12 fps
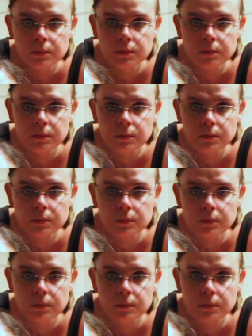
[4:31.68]

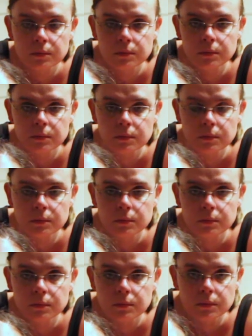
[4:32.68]

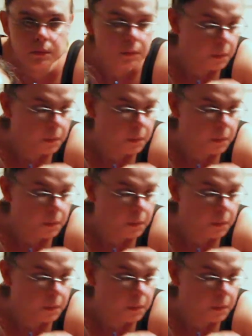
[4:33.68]
The person shown says nothing.